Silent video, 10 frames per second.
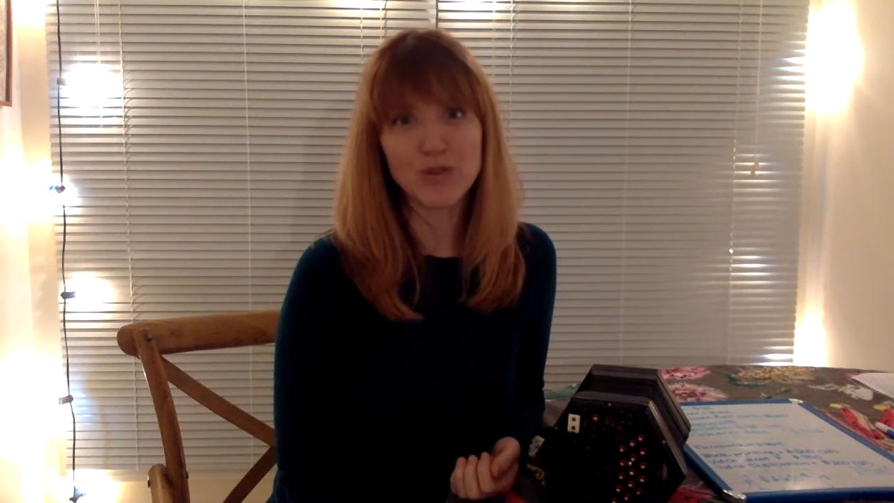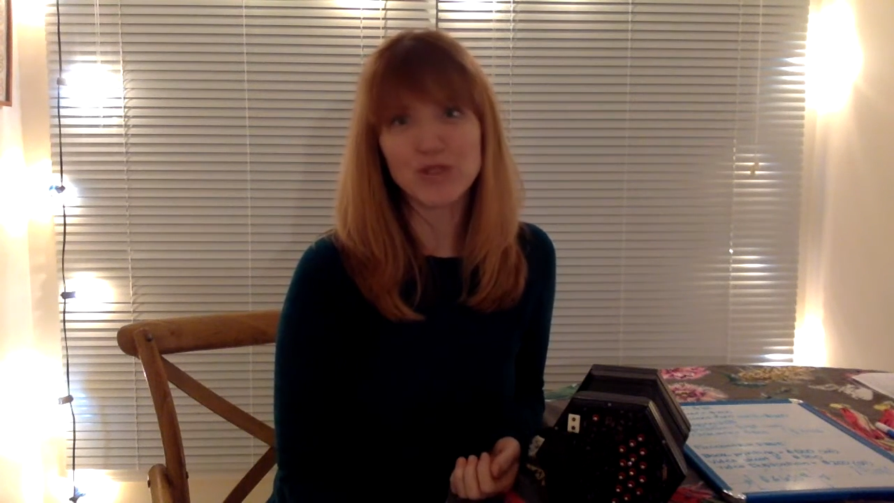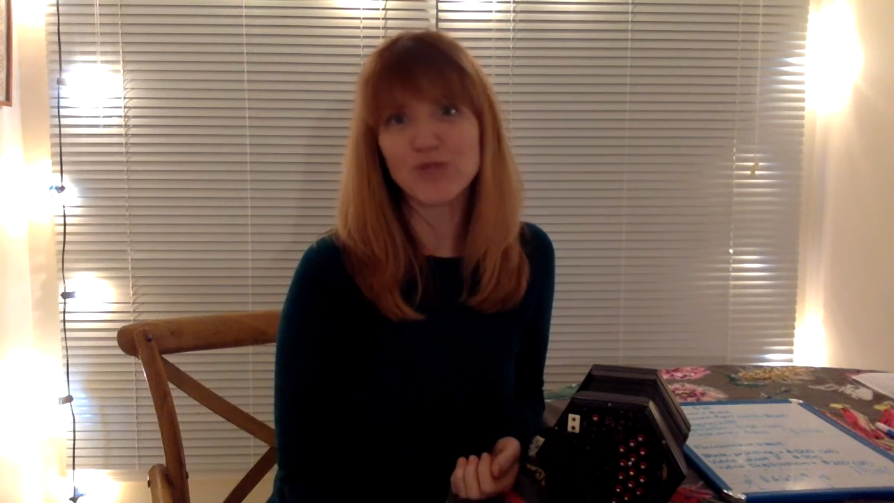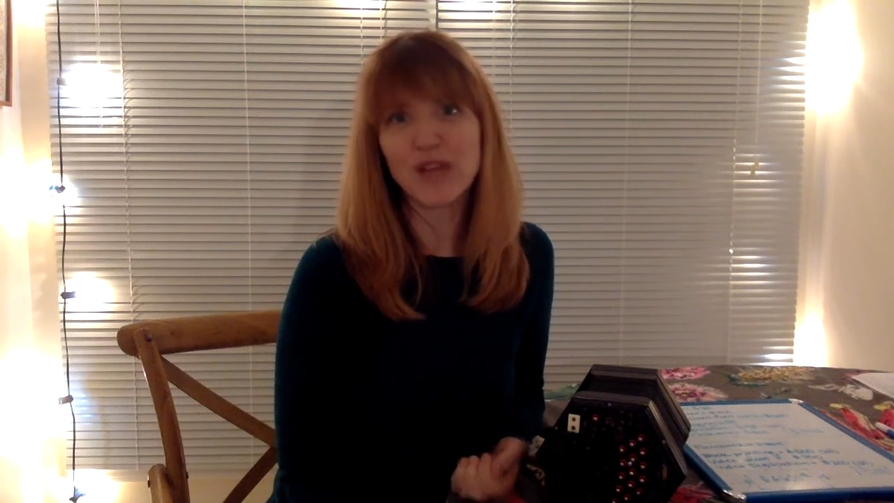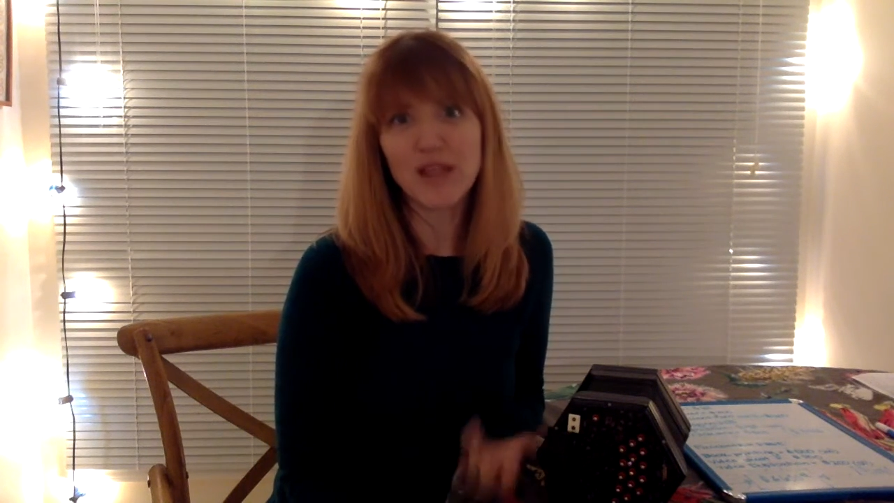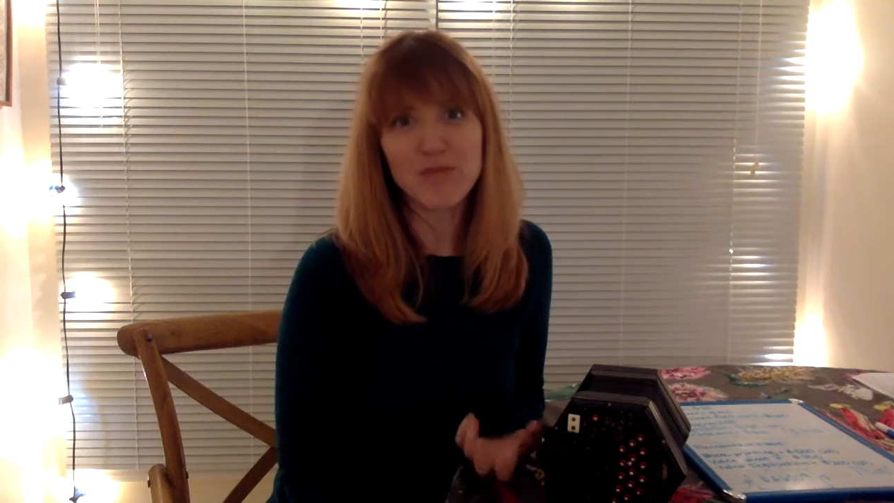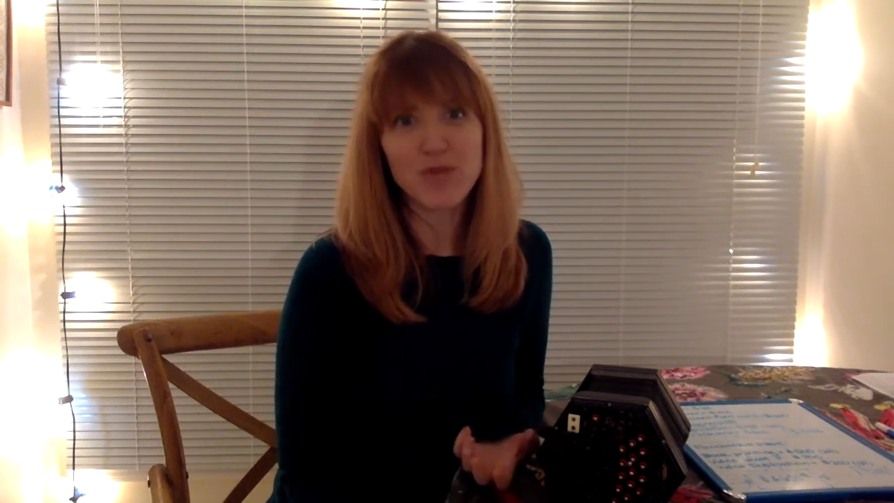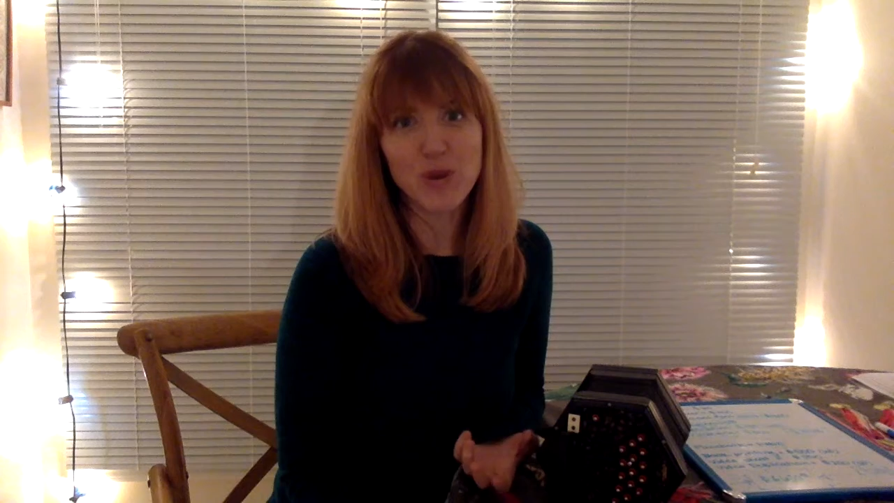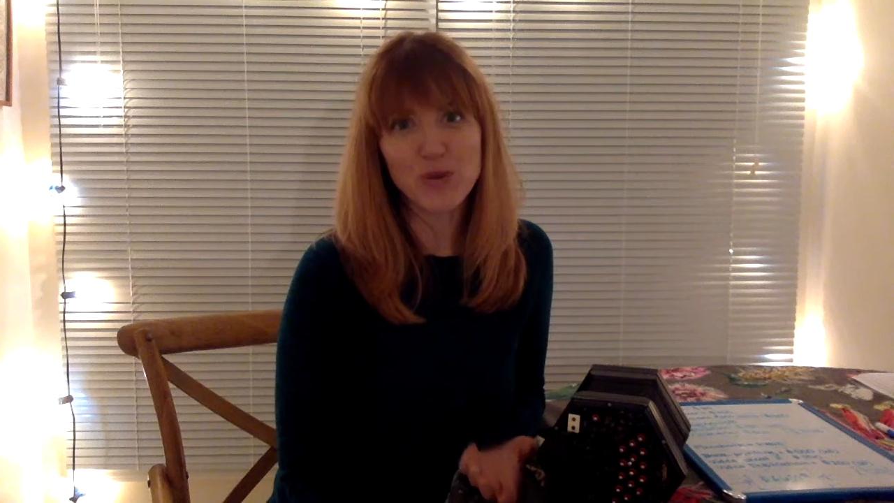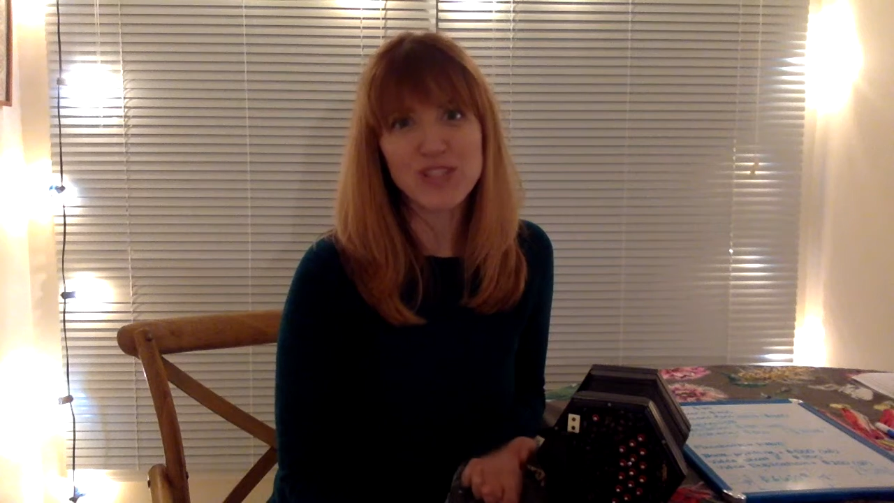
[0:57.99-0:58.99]
develop
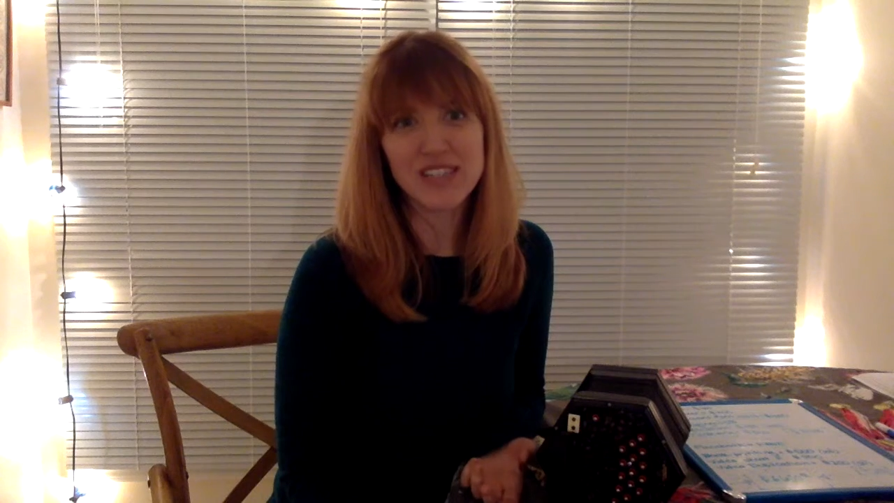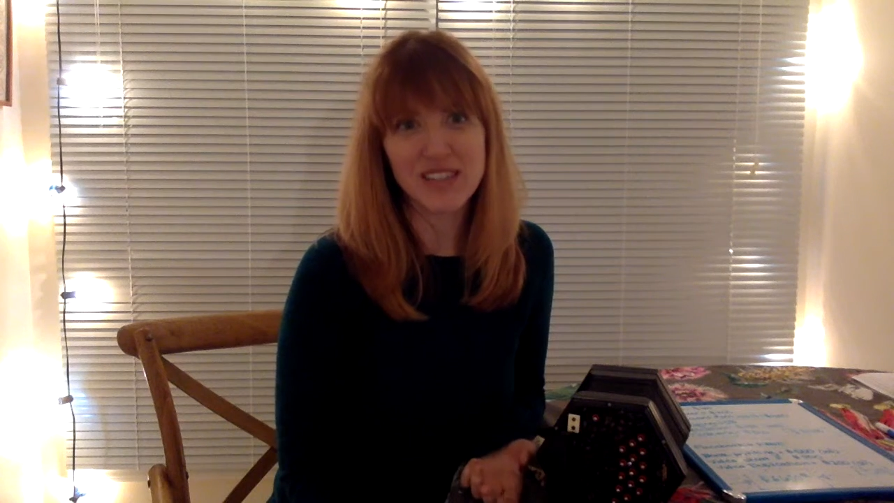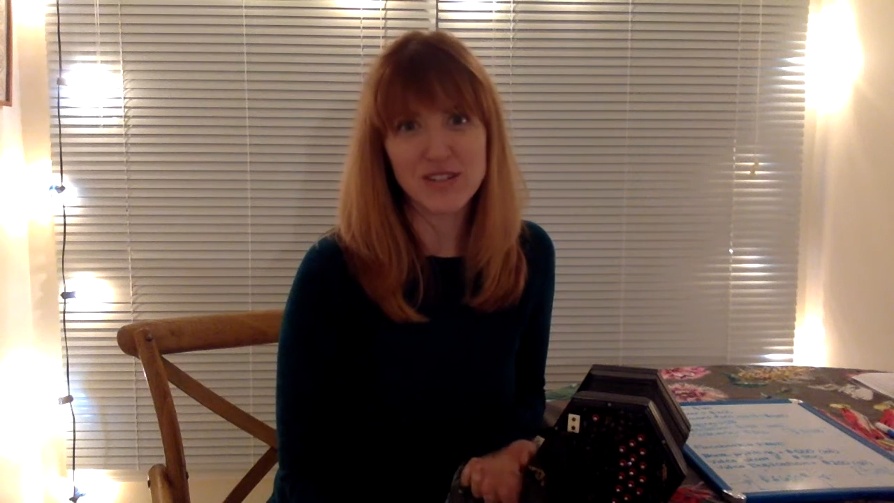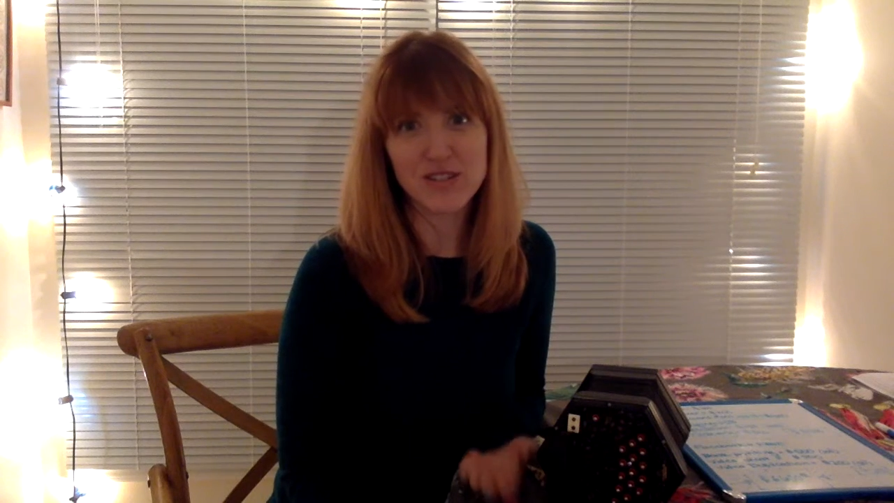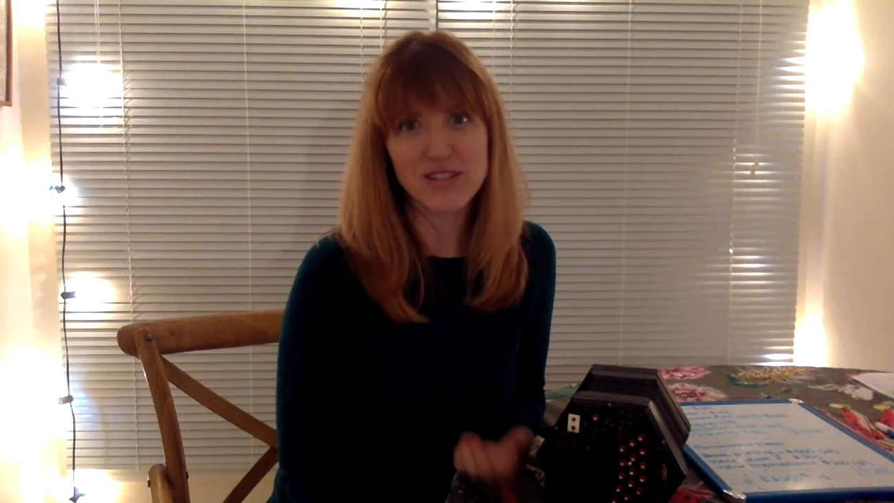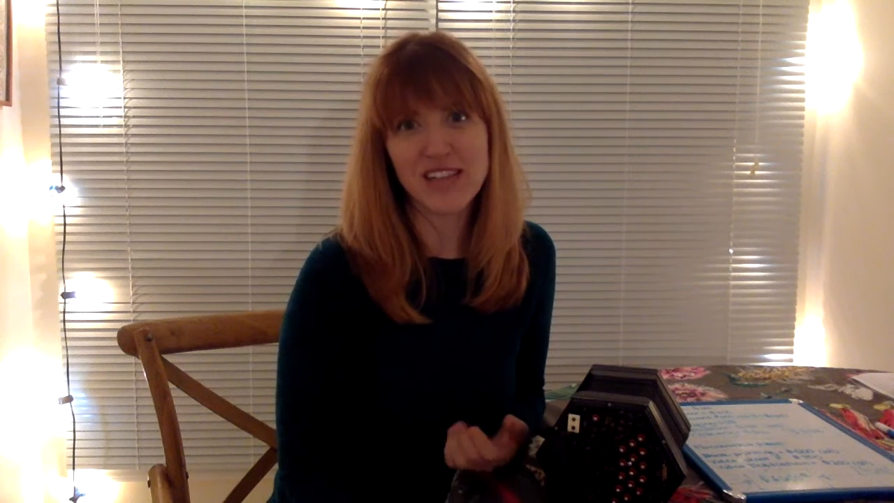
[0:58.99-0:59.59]
those skills